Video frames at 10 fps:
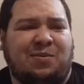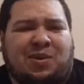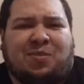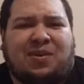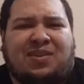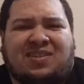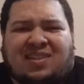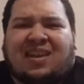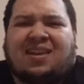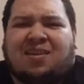Bill Murray's
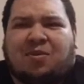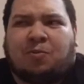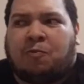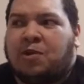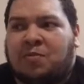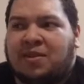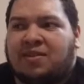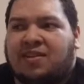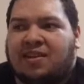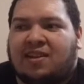like, what do you mean
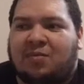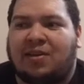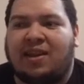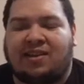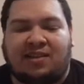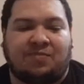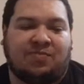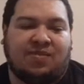it's going to end badly?